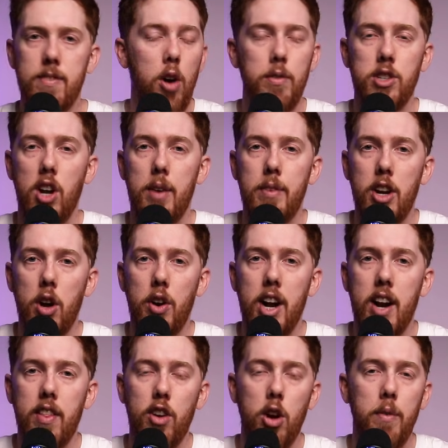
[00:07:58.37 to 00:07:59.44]
also let me know down
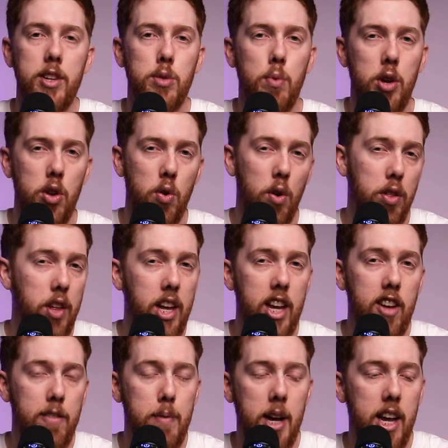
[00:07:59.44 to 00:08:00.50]
in the comments what you're thinking
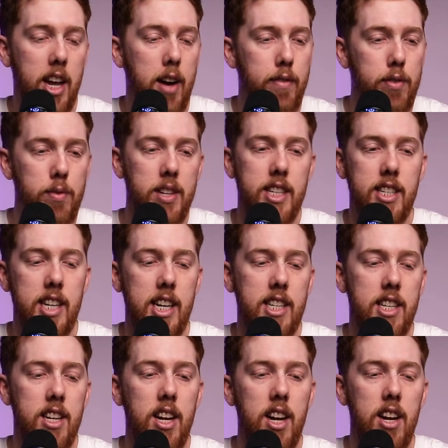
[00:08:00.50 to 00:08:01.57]
of picking up from this
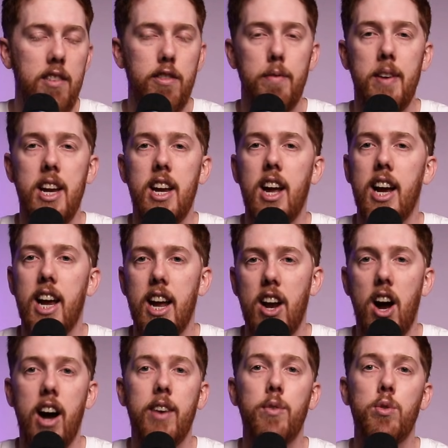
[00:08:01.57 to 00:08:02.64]
season. For me, again,
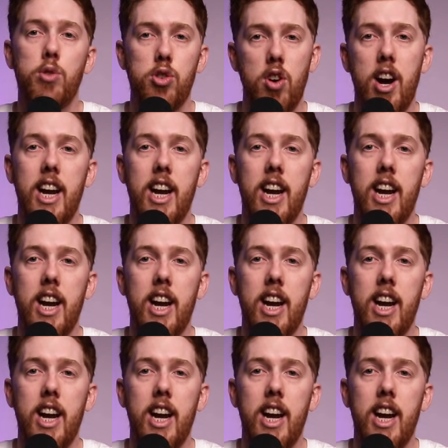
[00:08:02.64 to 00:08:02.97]
I will try